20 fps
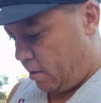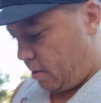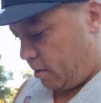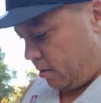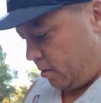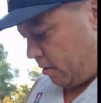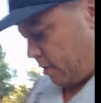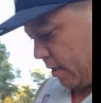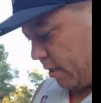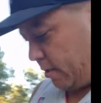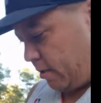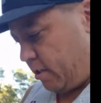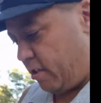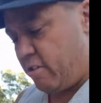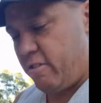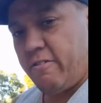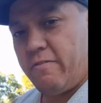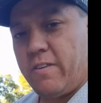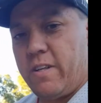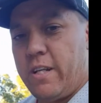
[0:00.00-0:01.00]
Alright, just
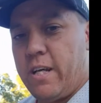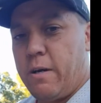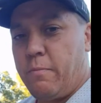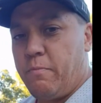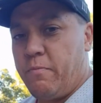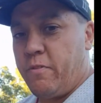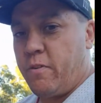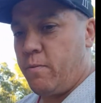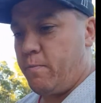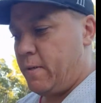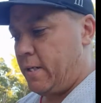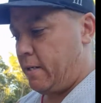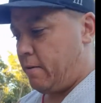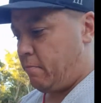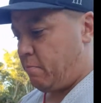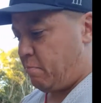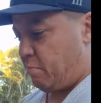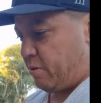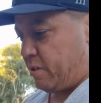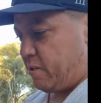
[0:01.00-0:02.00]
driven up from
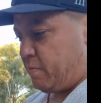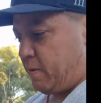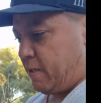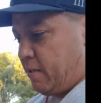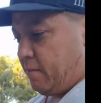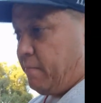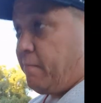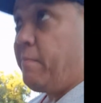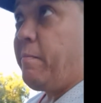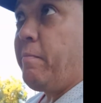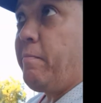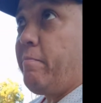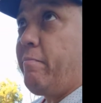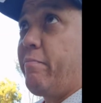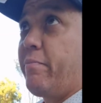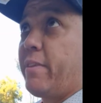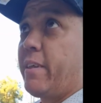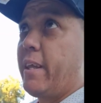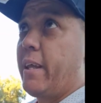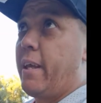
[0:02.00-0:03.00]
Brisbane
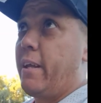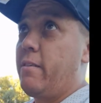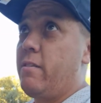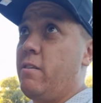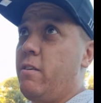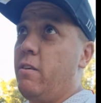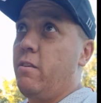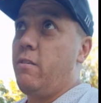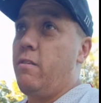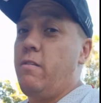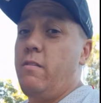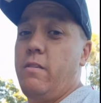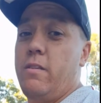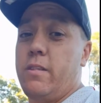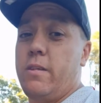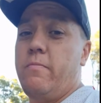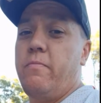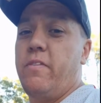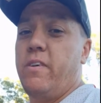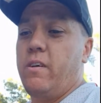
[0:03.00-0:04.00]
to the
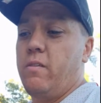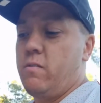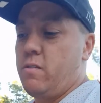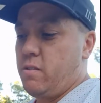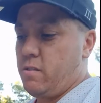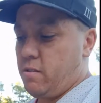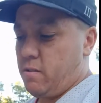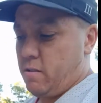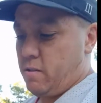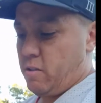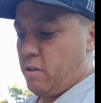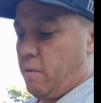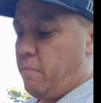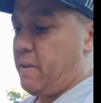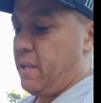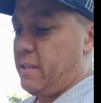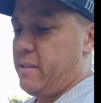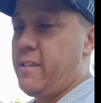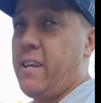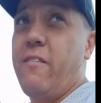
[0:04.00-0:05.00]
Gemfields, stopped
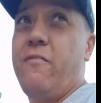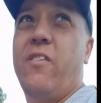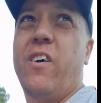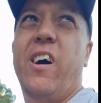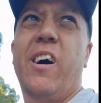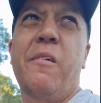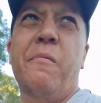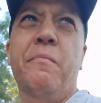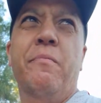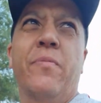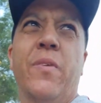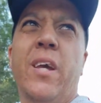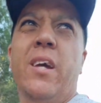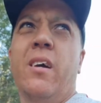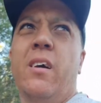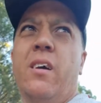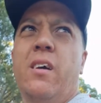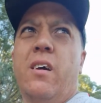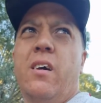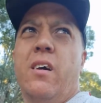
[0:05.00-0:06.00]
at Sapphire.
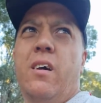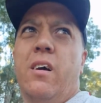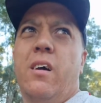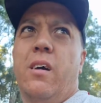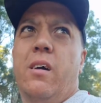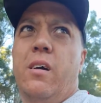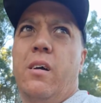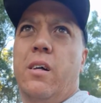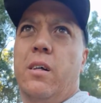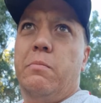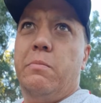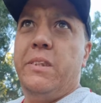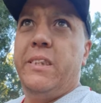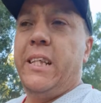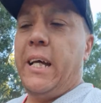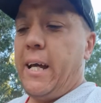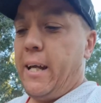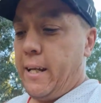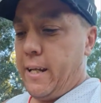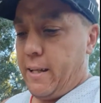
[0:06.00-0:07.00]
I'm
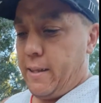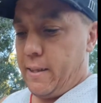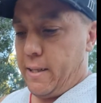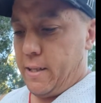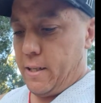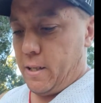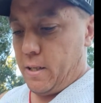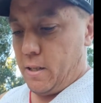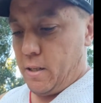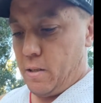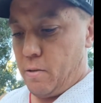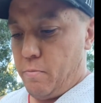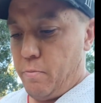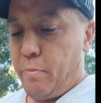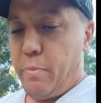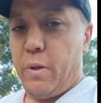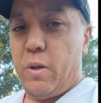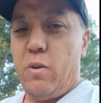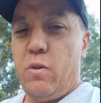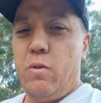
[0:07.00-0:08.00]
staying at the
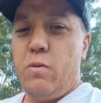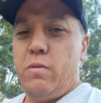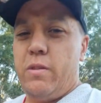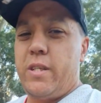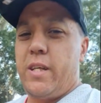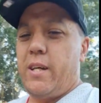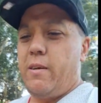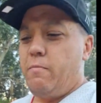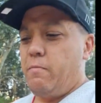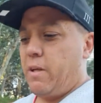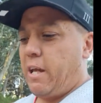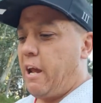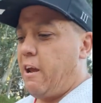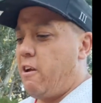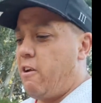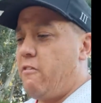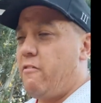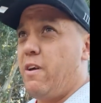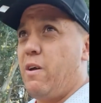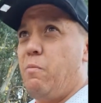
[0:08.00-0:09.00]
Blue Gem
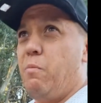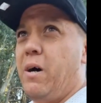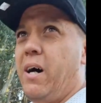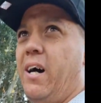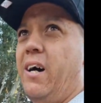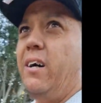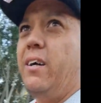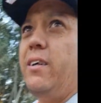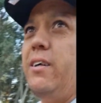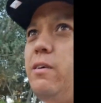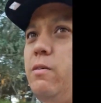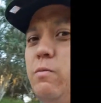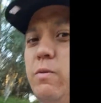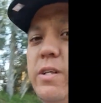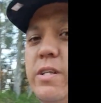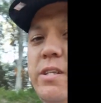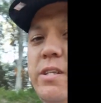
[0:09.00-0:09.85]
Caravan Park, which